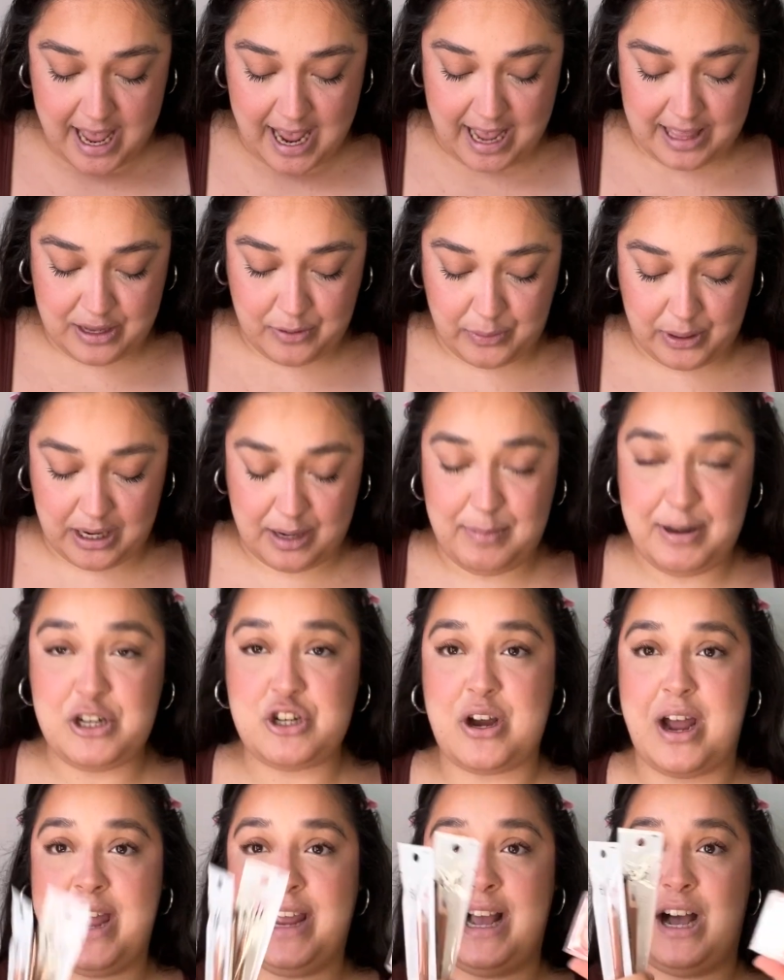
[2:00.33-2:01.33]
And then we're gonna be
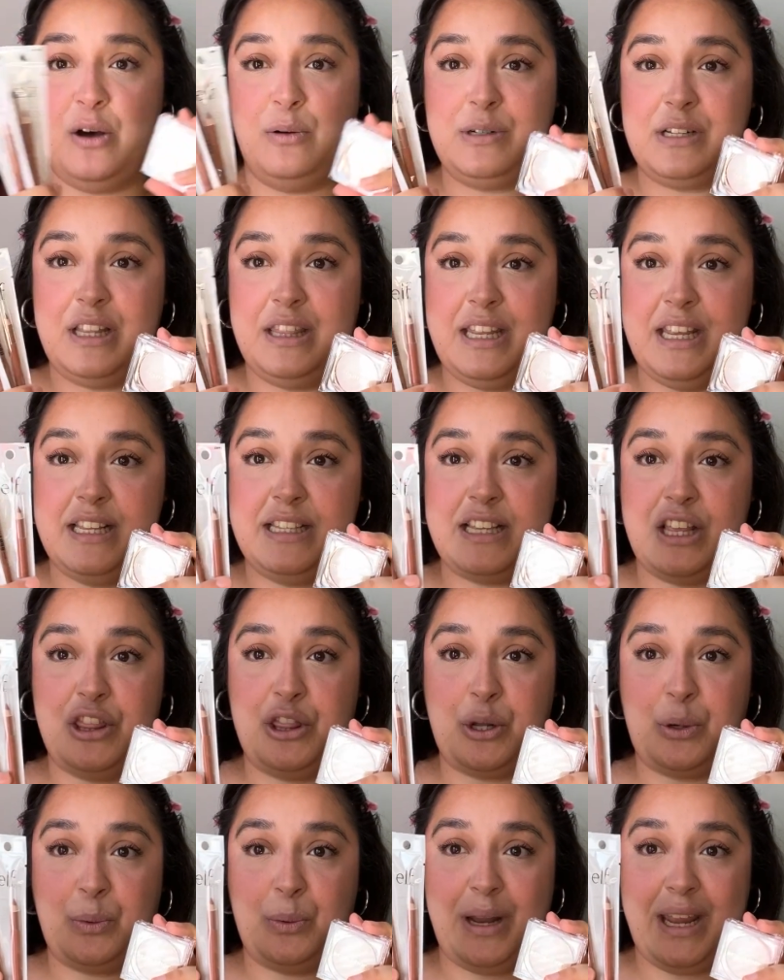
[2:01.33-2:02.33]
trying out these
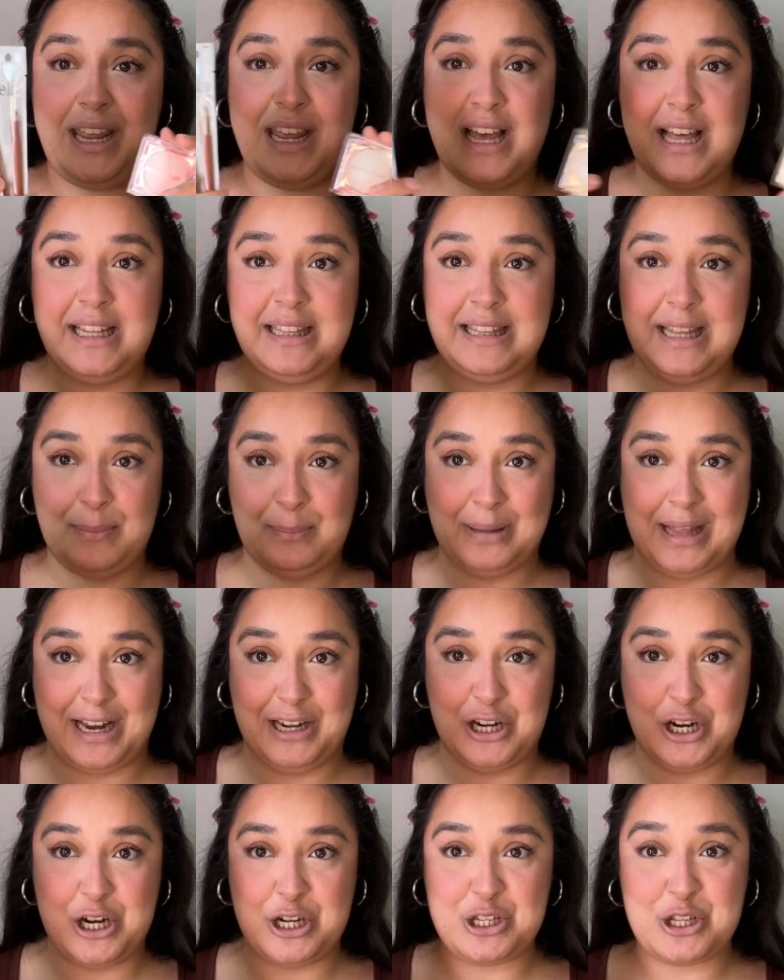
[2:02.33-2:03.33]
three lip
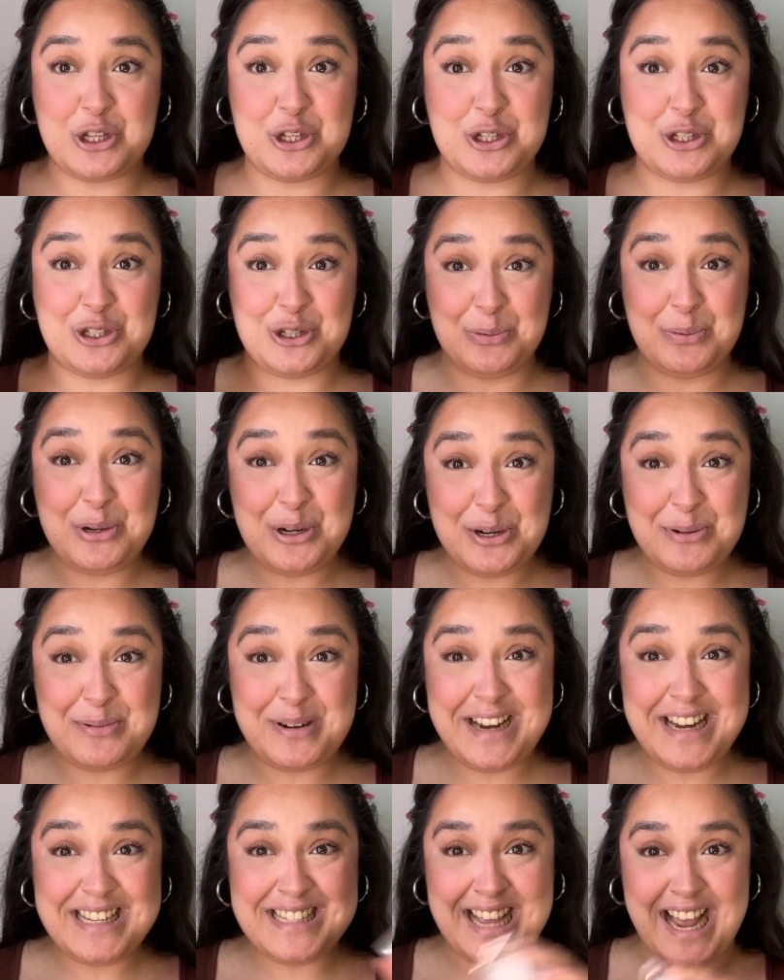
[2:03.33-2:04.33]
liners. Super,
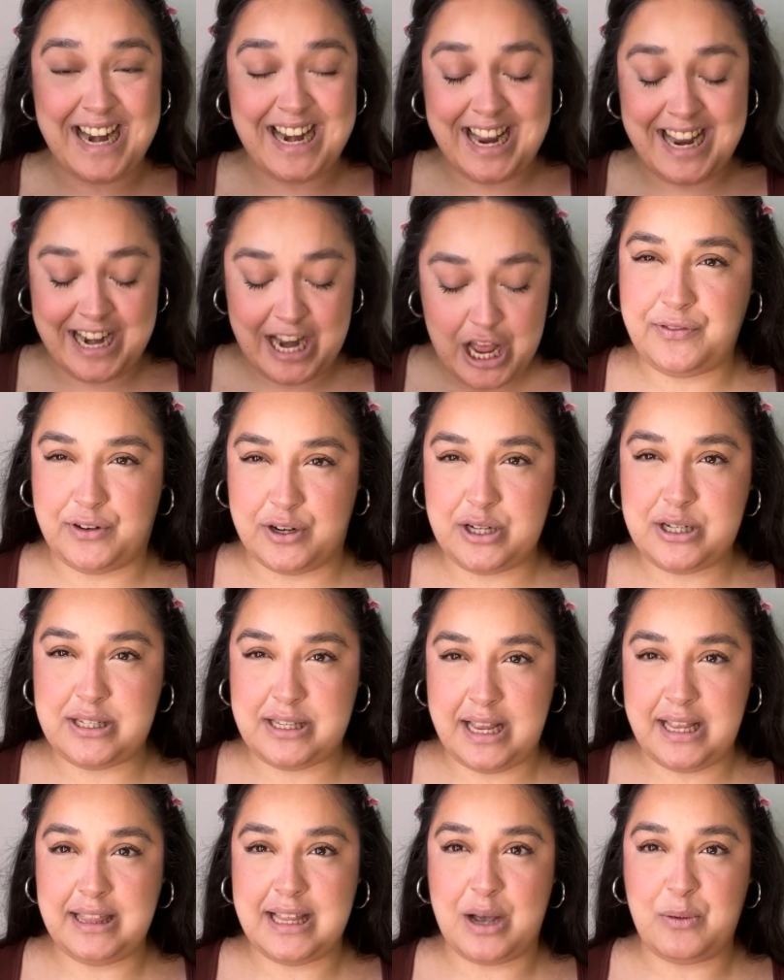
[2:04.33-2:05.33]
super excited. First
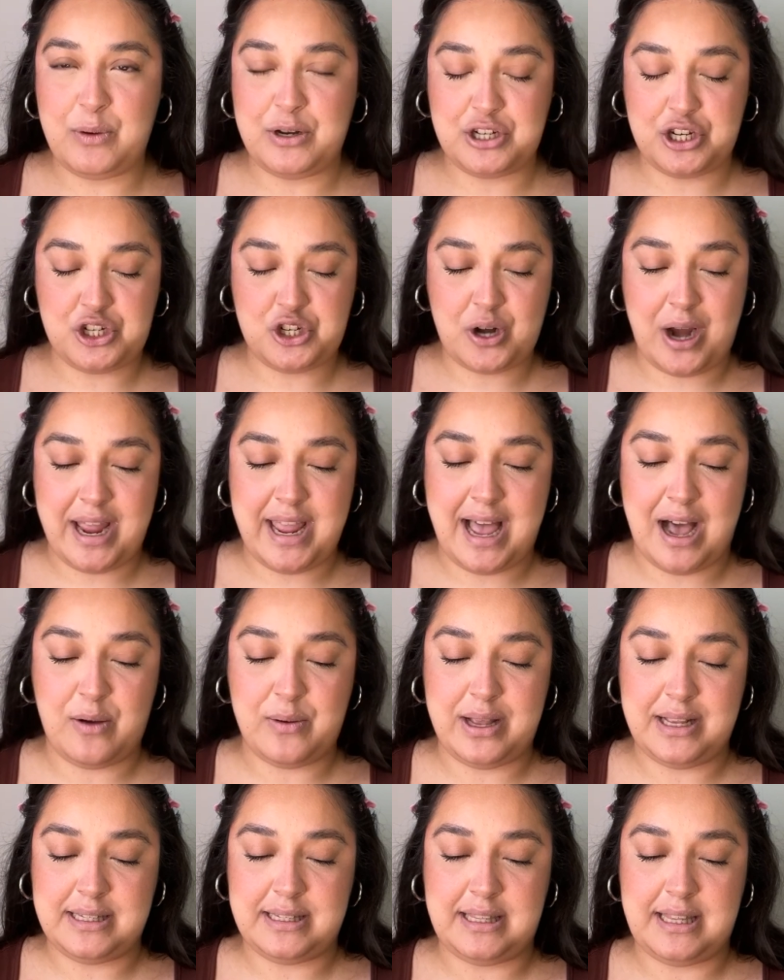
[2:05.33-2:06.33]
thing that we should try
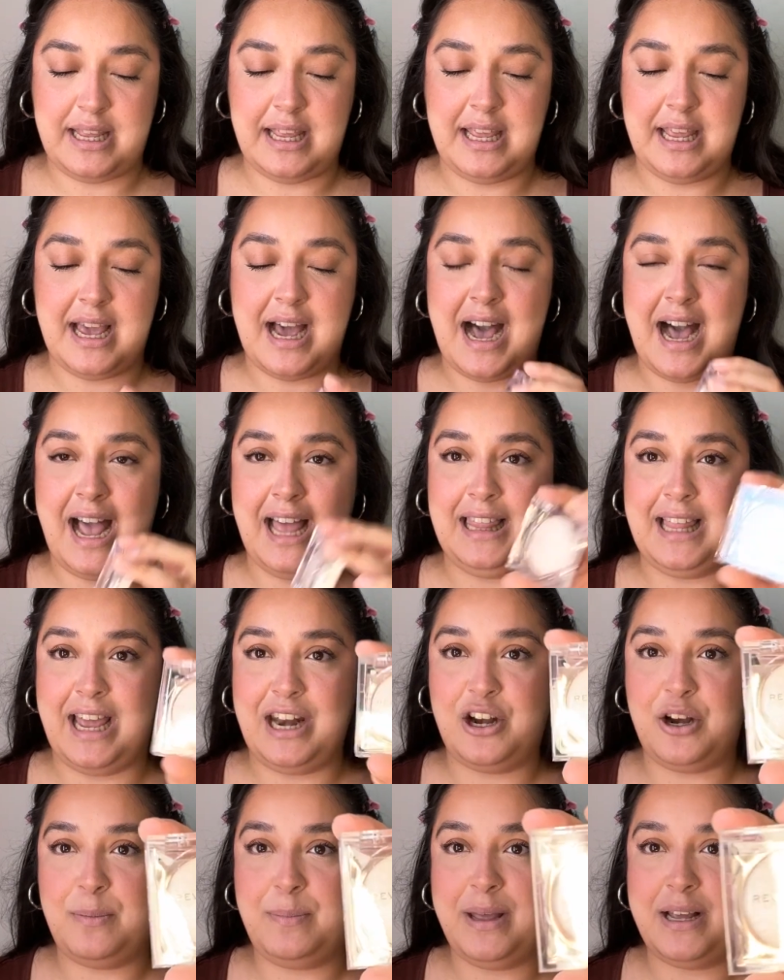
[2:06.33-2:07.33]
out is the
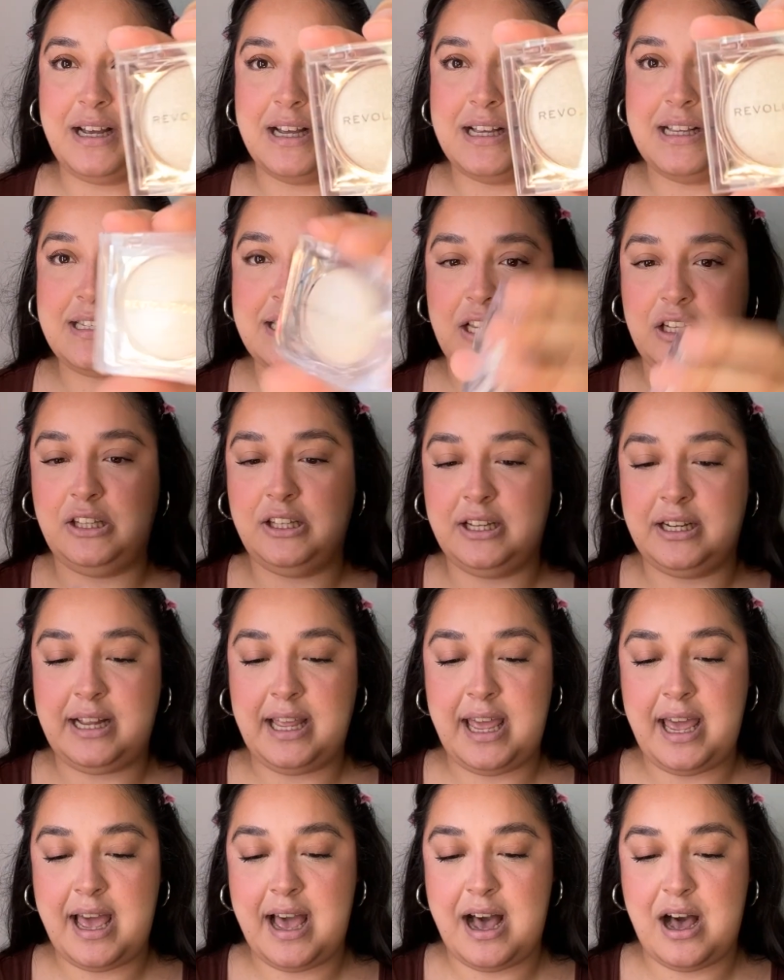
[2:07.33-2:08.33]
highlighter, because look
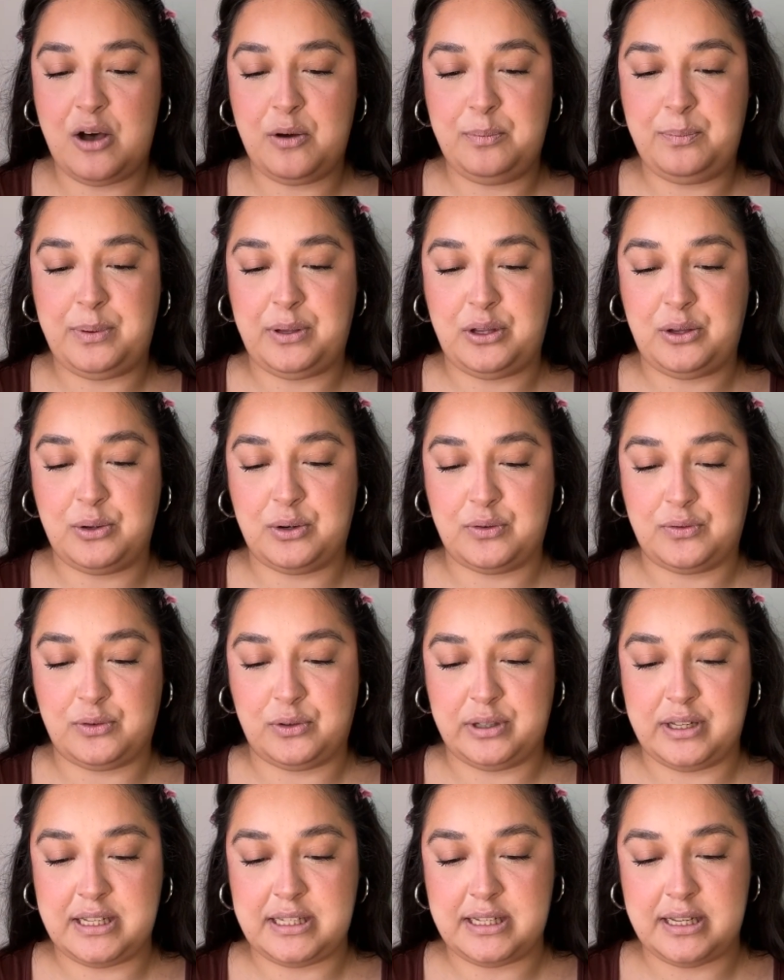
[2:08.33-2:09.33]
at how beautiful
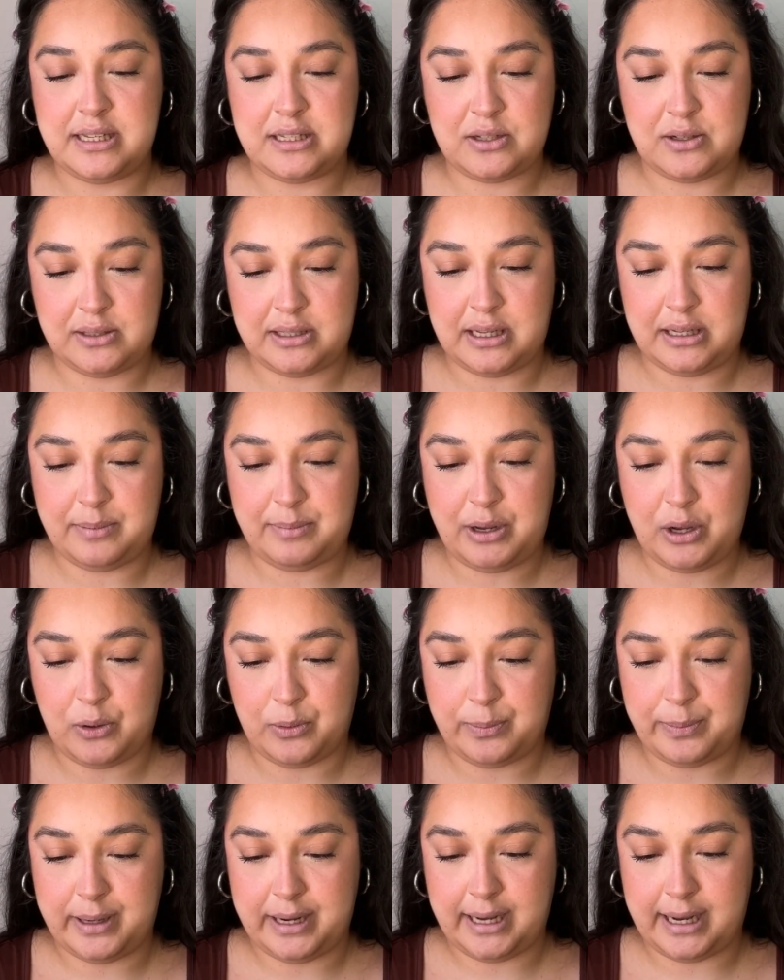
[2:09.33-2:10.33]
this is. Hold on, let me
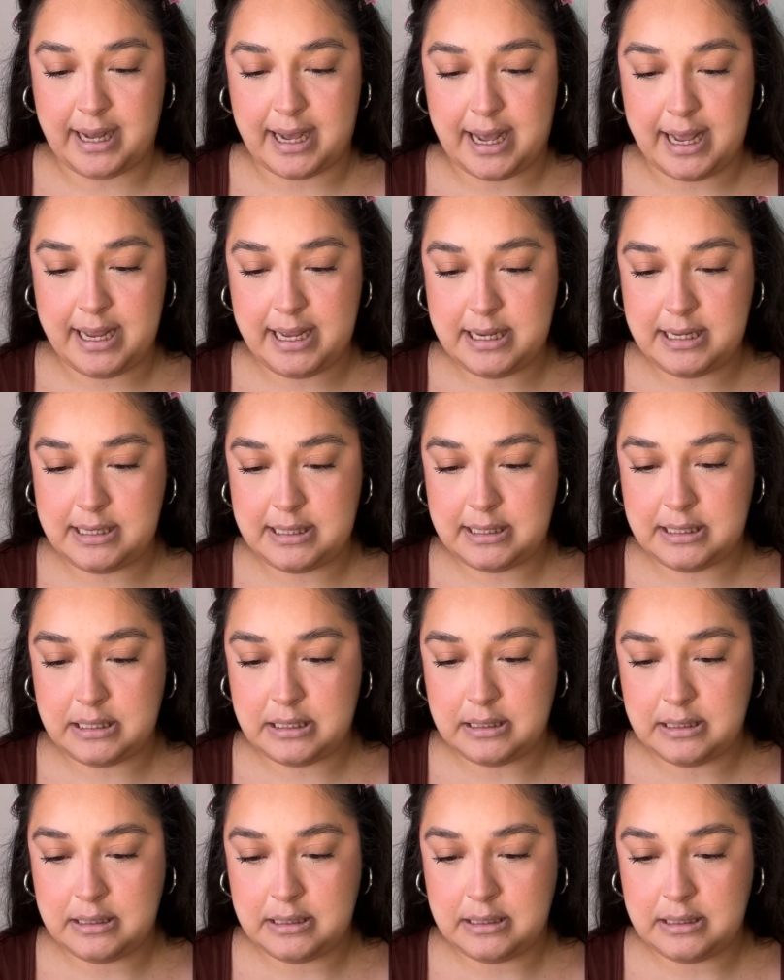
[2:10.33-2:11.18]
open it, guys.